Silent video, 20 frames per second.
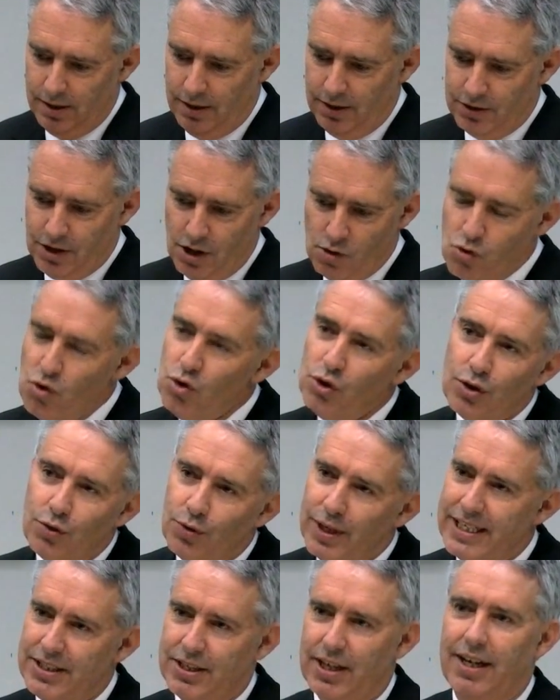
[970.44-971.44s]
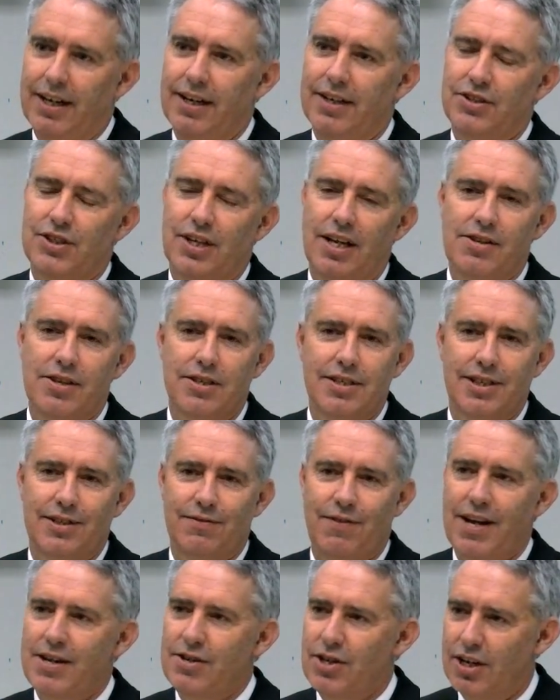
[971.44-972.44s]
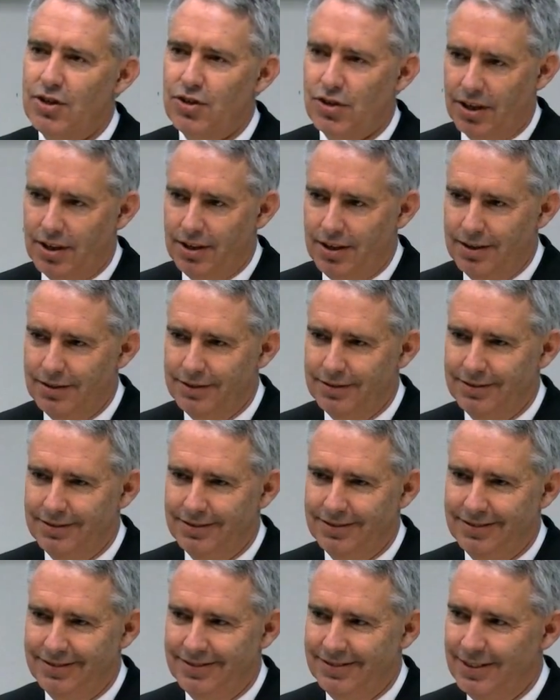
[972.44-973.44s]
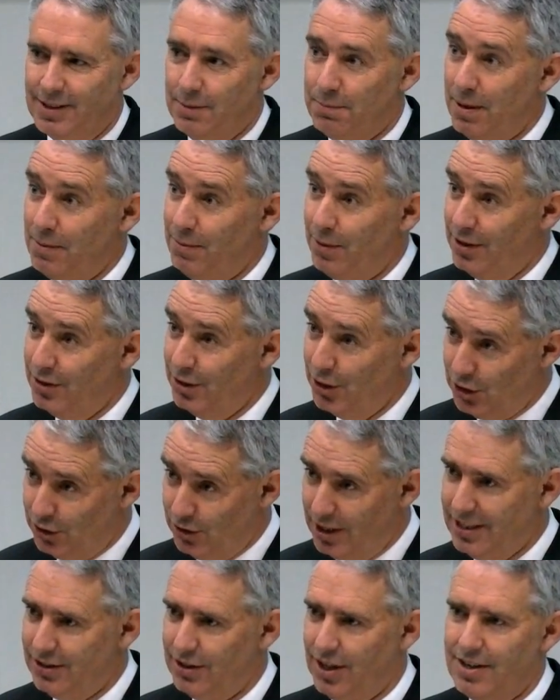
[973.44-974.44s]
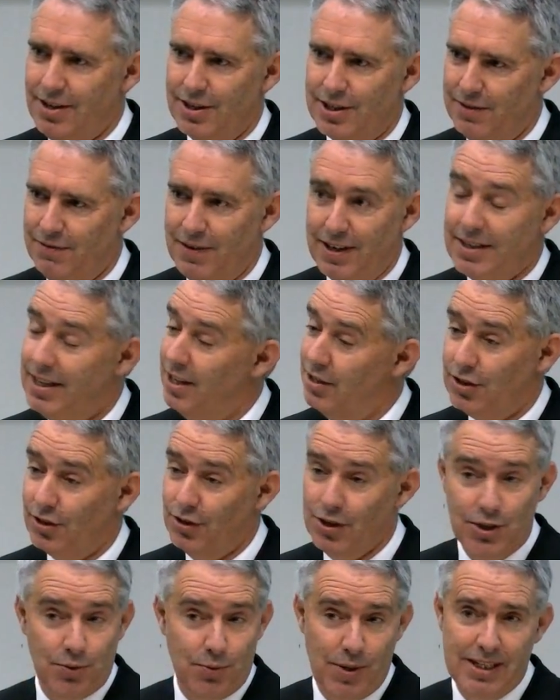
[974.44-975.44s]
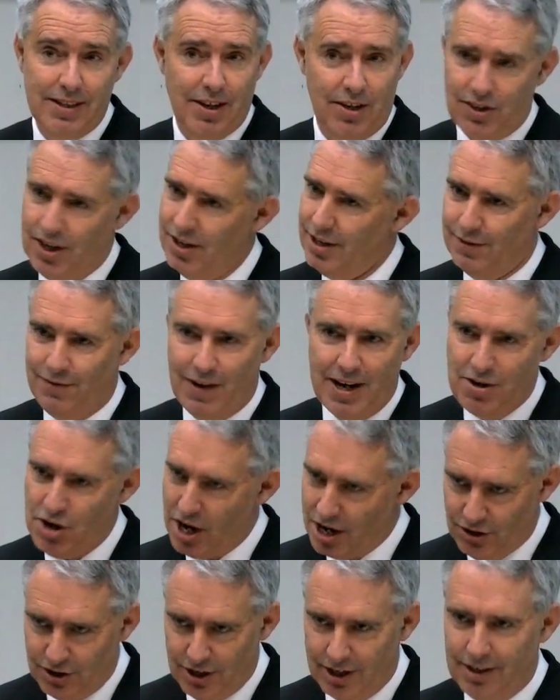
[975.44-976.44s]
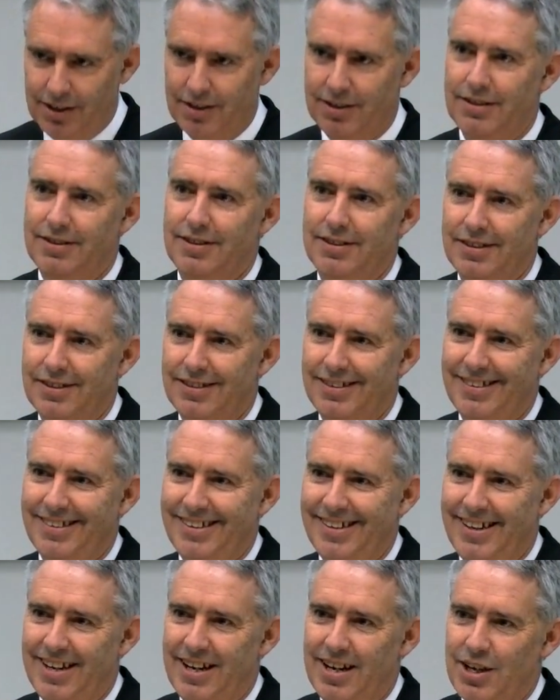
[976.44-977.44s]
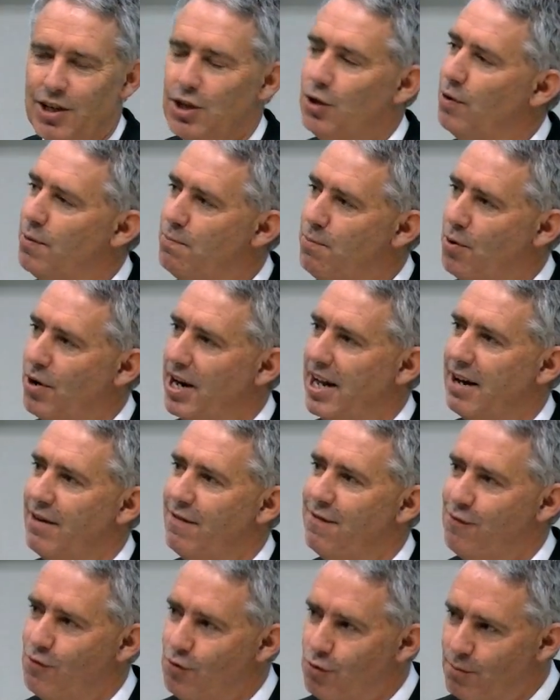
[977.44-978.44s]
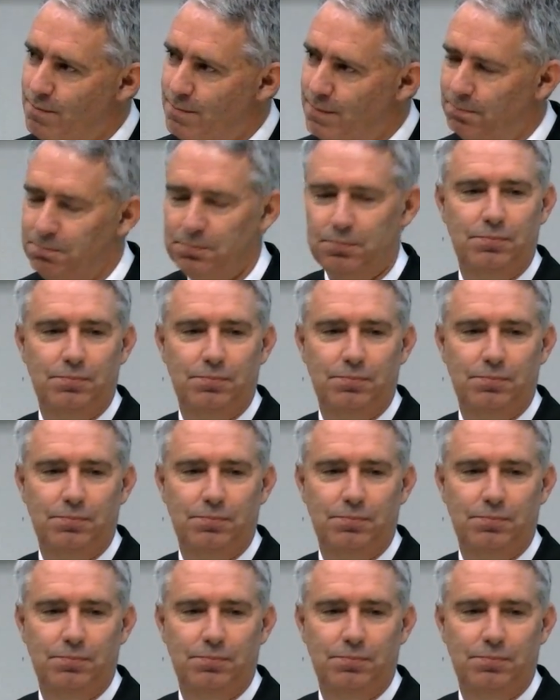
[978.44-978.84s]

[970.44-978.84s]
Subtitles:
So all the retailers say this is fantastic. The people on the street say this is fantastic. This week they say this is fantastic. So we put out a form.